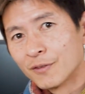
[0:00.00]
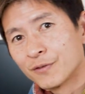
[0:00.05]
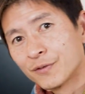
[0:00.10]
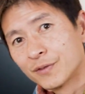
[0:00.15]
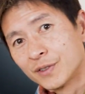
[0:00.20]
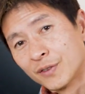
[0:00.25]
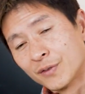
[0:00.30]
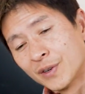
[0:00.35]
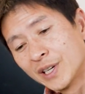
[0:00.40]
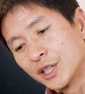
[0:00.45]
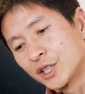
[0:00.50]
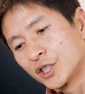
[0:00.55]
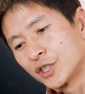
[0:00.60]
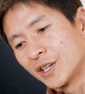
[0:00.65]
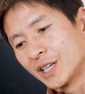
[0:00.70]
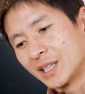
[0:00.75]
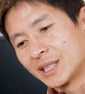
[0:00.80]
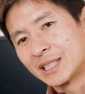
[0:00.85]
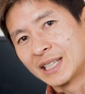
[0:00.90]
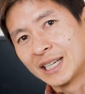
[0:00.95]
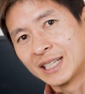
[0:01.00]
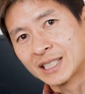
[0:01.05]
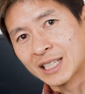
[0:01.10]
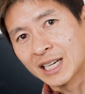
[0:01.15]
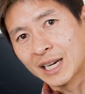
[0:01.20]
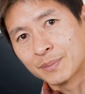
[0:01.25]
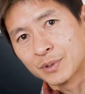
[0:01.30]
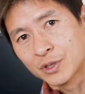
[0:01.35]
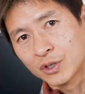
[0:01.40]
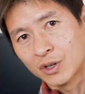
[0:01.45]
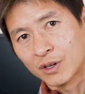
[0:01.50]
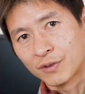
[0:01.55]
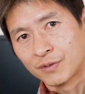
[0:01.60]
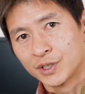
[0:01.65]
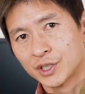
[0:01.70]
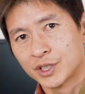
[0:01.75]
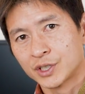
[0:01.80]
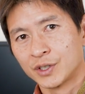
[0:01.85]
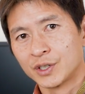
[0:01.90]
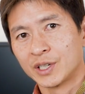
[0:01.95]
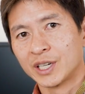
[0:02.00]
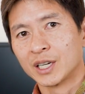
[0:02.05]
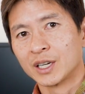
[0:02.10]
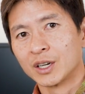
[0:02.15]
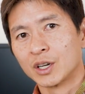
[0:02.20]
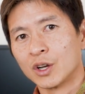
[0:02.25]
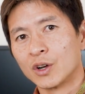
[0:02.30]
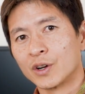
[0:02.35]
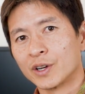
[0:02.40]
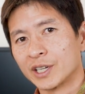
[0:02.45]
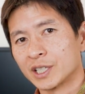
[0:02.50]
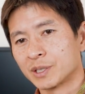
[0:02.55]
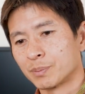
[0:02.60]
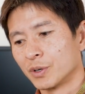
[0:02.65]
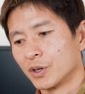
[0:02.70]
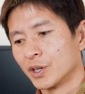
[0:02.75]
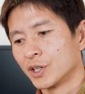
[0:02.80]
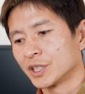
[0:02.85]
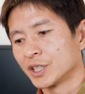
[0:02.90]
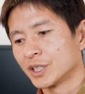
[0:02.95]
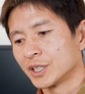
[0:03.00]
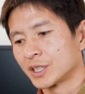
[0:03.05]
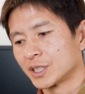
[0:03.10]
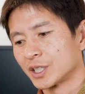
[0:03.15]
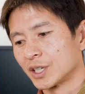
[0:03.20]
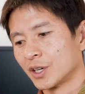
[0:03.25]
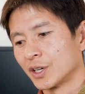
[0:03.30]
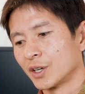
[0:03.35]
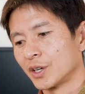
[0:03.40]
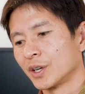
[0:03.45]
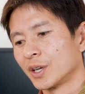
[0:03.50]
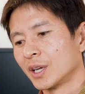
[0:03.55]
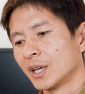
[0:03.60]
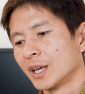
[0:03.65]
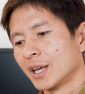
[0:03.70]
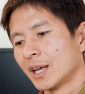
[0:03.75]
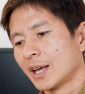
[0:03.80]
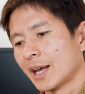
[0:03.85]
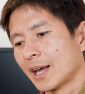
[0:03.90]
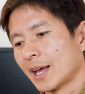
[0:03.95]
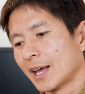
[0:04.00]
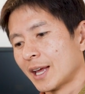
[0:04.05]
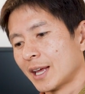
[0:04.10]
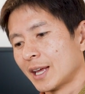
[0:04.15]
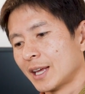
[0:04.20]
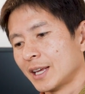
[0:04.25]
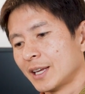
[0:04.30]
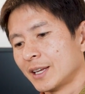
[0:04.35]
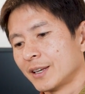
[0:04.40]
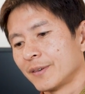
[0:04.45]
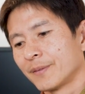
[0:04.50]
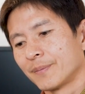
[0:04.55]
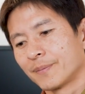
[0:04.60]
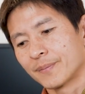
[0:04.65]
When you're shooting seascapes, you're often shooting long exposures, so a